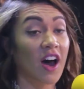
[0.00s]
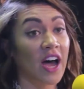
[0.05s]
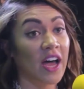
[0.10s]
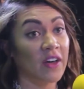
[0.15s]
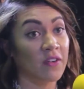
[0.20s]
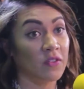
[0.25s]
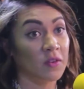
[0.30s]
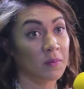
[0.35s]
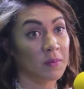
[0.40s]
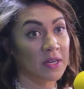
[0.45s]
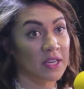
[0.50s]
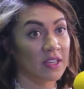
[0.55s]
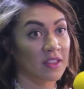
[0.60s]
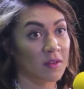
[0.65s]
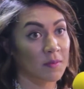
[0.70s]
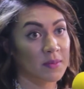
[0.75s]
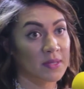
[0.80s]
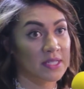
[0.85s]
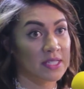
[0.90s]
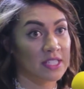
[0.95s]
I would be in
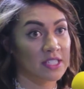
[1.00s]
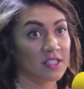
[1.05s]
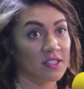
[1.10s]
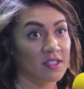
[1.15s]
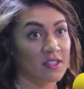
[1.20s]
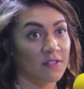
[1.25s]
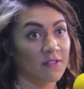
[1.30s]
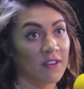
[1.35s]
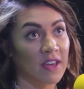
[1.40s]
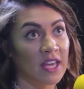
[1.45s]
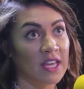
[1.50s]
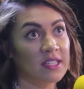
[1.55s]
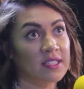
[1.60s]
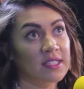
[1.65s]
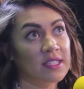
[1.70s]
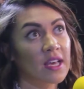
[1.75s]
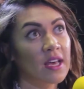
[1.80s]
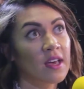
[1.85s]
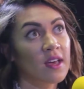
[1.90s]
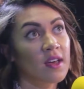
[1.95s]
the position to
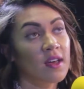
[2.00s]
face.